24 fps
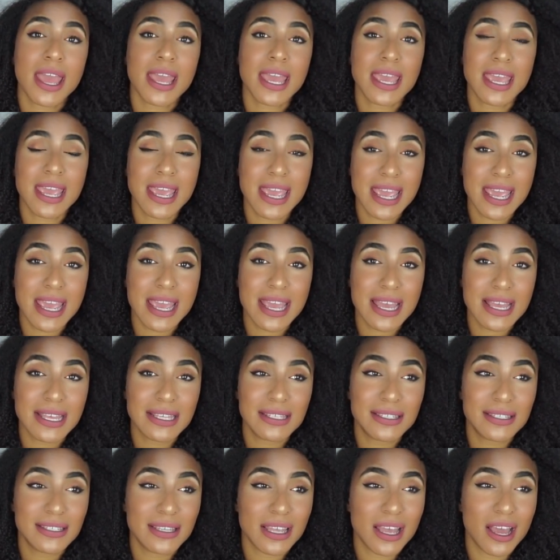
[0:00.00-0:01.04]
it
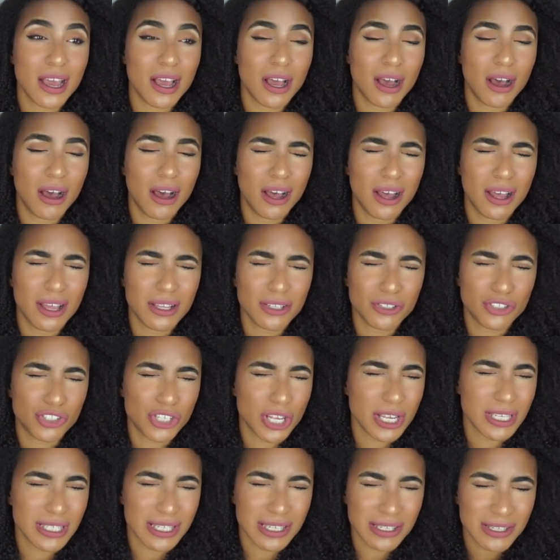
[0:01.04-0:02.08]
is
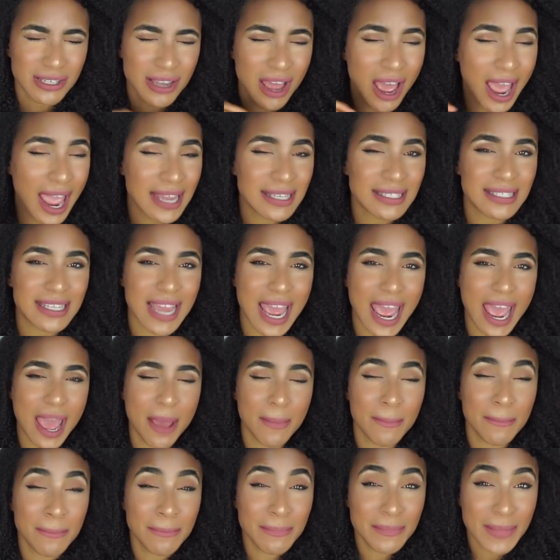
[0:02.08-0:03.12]
just night and day,
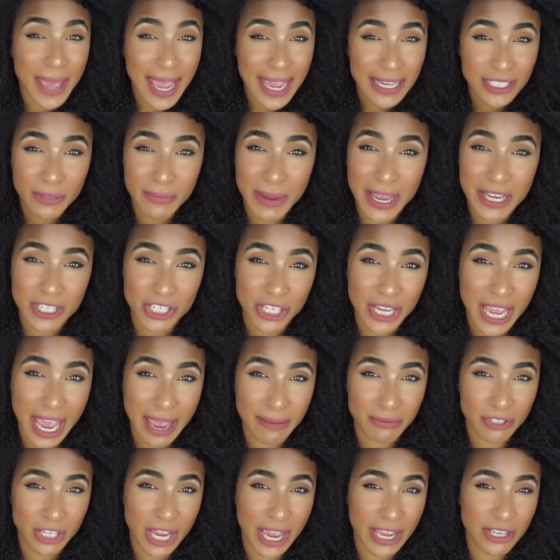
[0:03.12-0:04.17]
a major
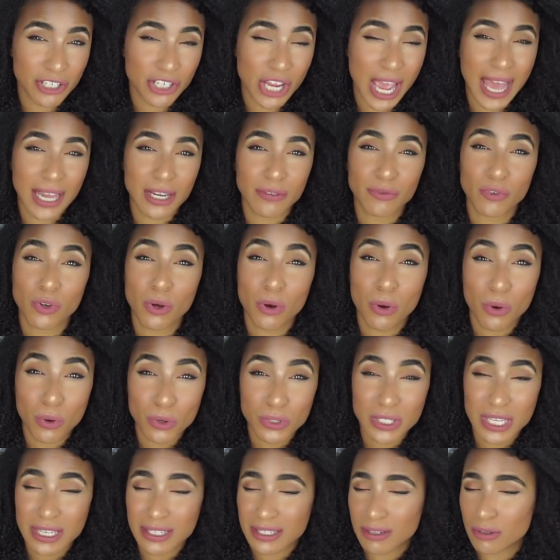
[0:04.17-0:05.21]
game changer. And of
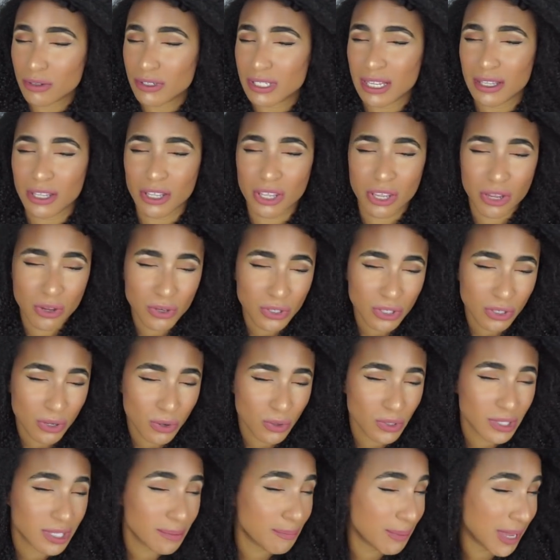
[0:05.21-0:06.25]
course, it seals down the
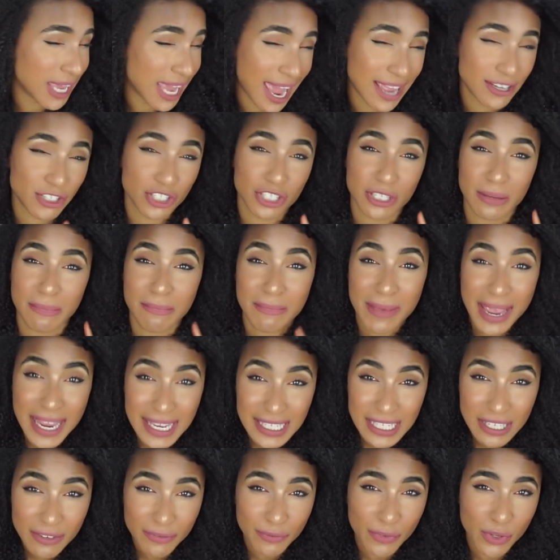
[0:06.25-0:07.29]
cuticles. The pH is
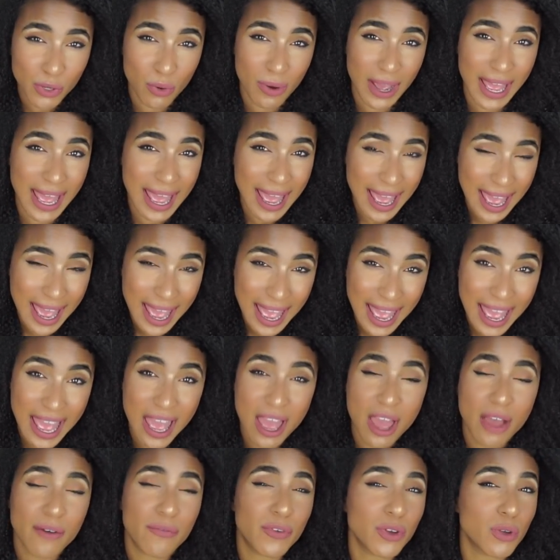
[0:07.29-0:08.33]
amazing for your hair,
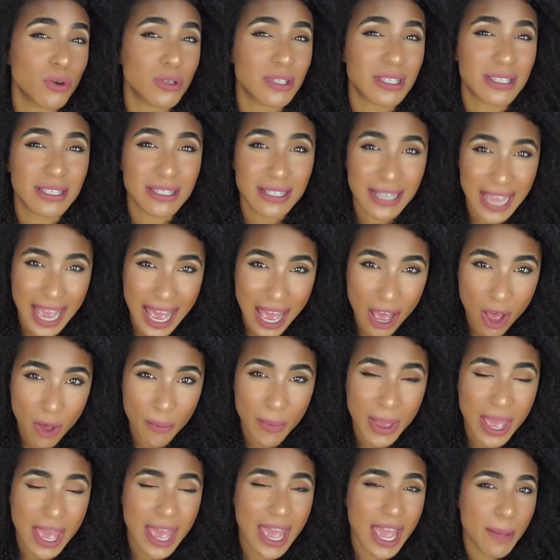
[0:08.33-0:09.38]
for your
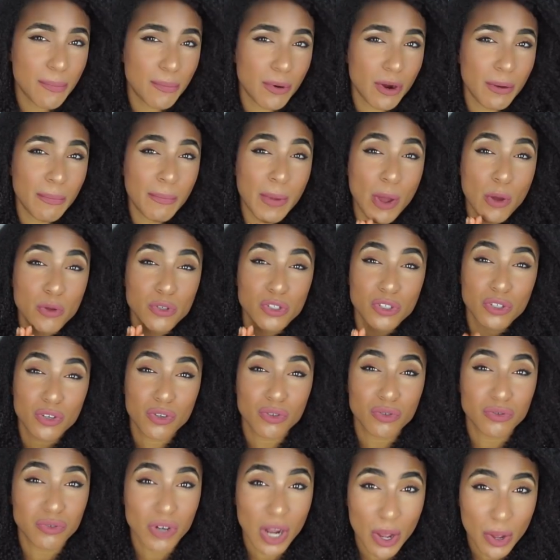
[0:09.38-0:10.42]
scalp. It promotes
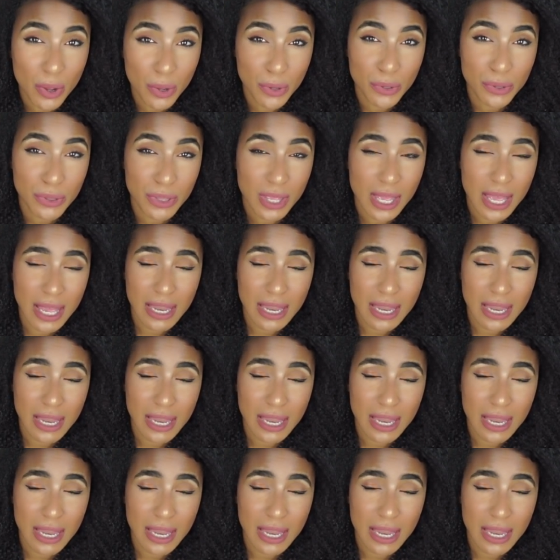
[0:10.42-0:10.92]
growth.